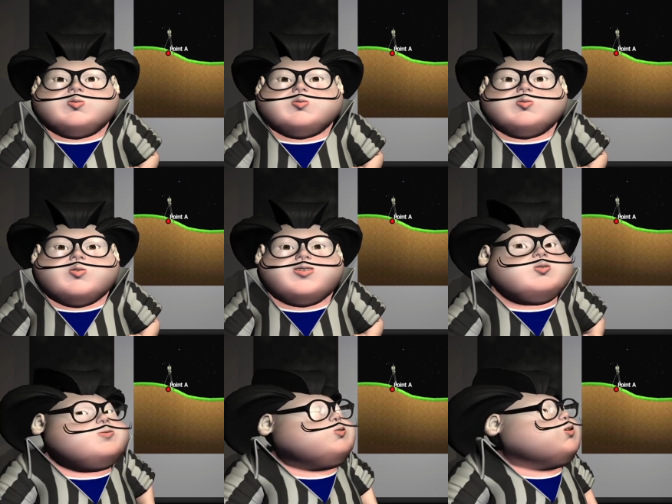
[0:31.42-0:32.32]
Switching
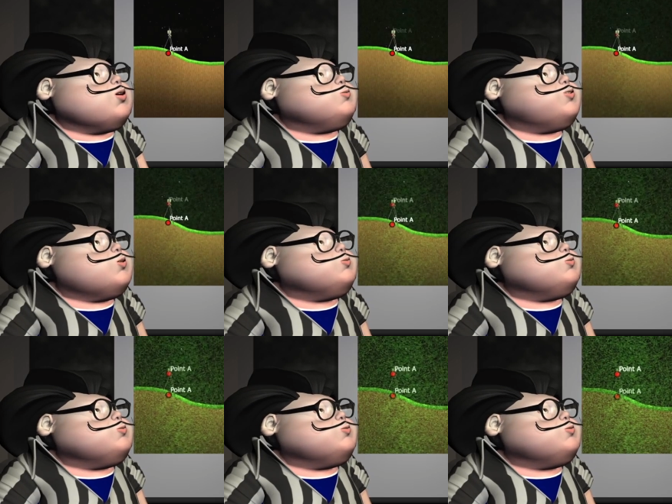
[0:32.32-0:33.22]
to the top view,
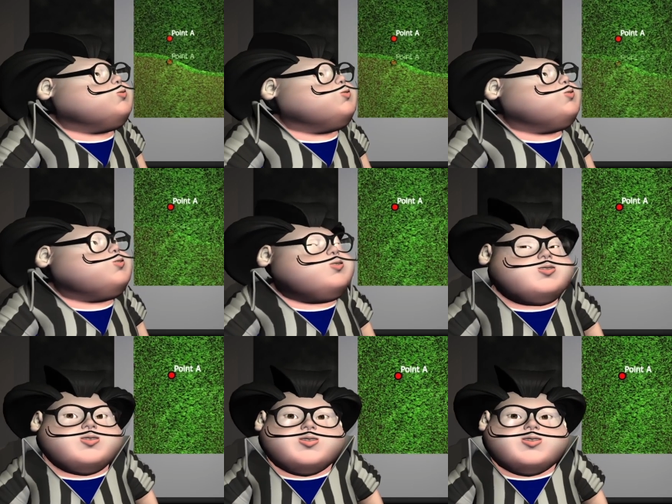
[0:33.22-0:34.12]

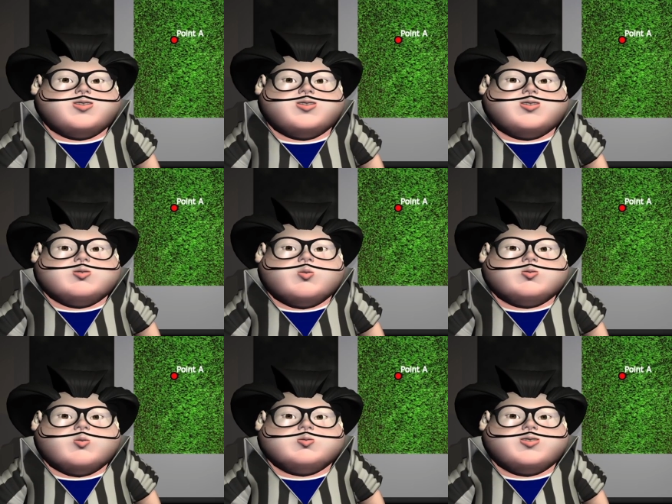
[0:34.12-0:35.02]
the
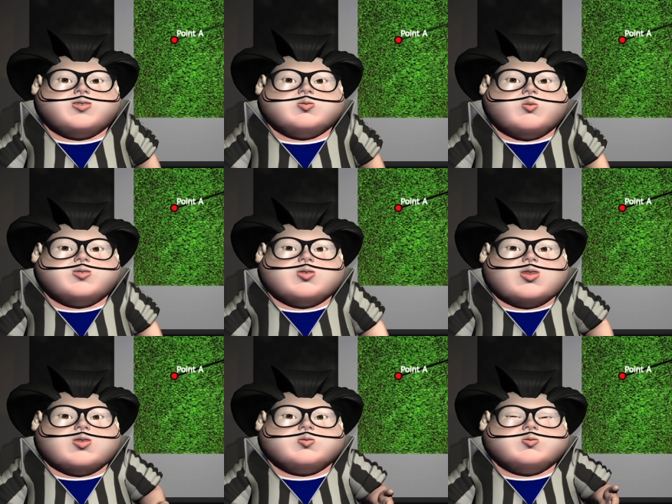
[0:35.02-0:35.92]
distance between point
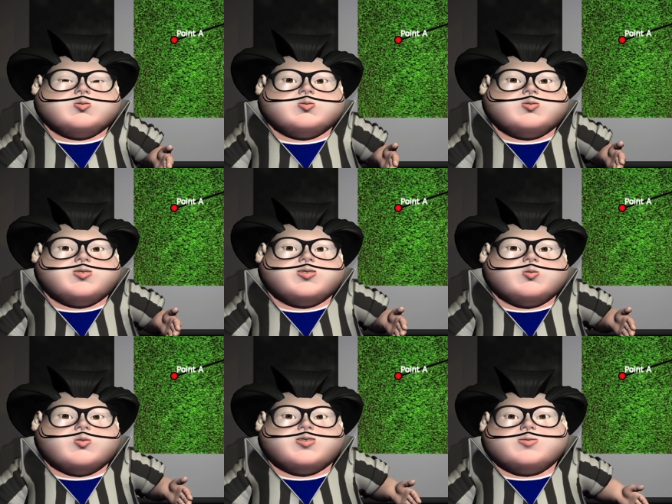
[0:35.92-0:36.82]
A
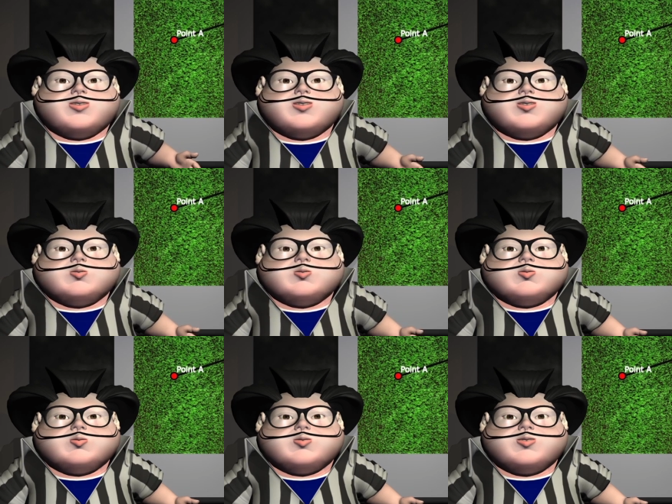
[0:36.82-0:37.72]
and point B
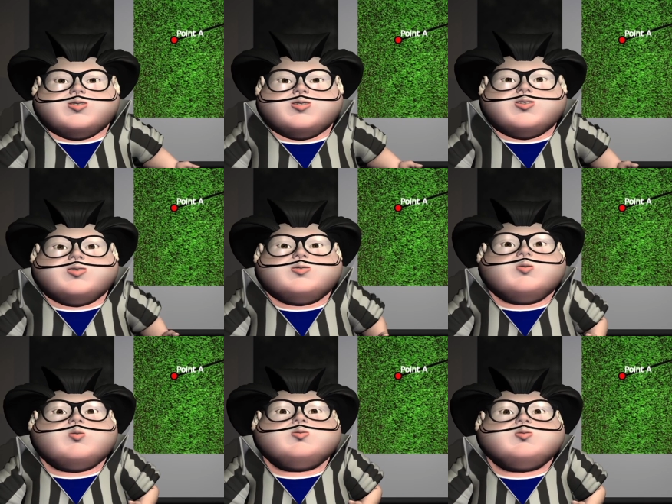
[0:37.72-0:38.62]
is
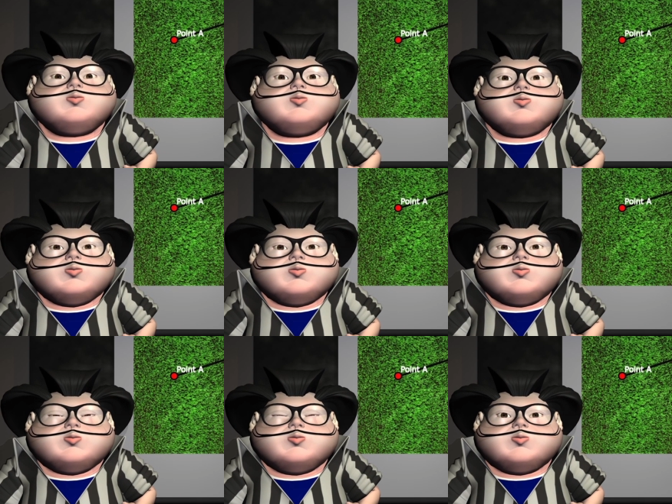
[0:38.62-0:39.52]
D1.
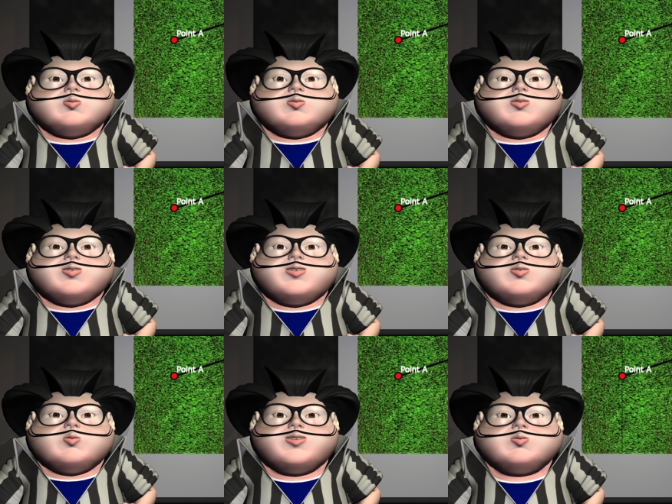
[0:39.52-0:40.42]

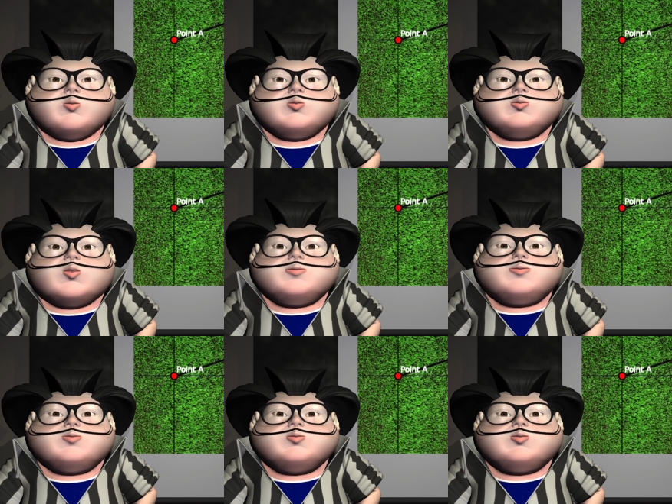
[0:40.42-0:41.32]
If we do know
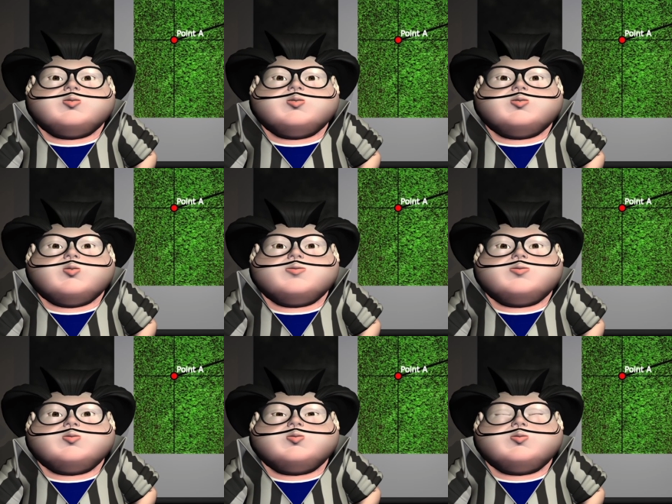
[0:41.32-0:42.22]
the north
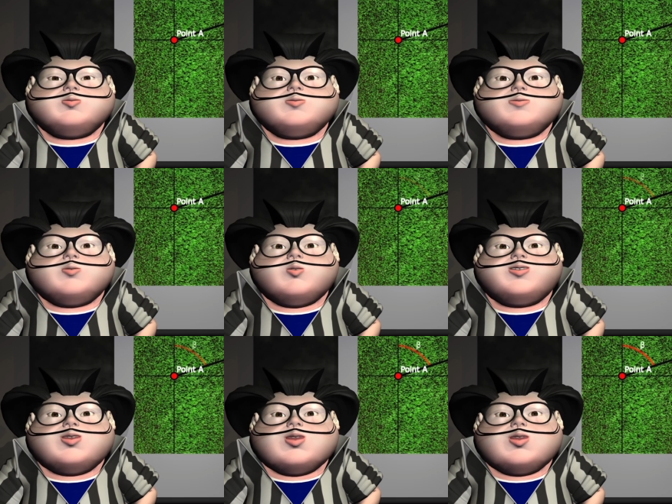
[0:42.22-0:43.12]
direction,
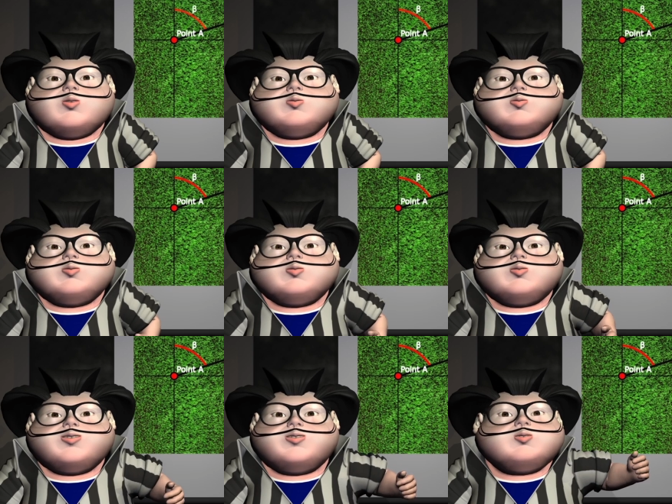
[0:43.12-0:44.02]
bearing beta
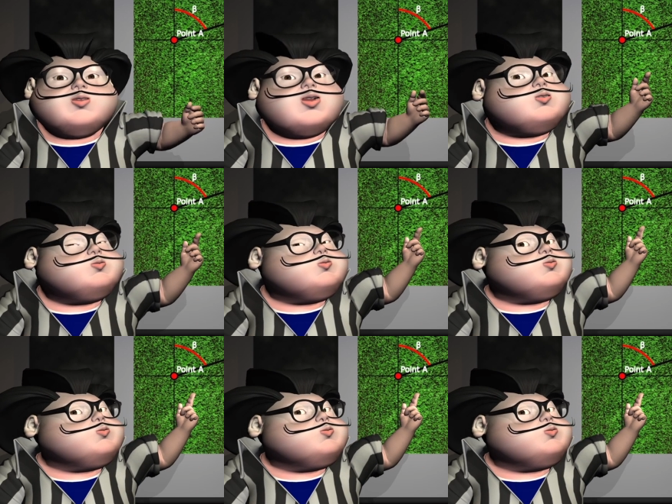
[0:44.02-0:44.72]
is as shown.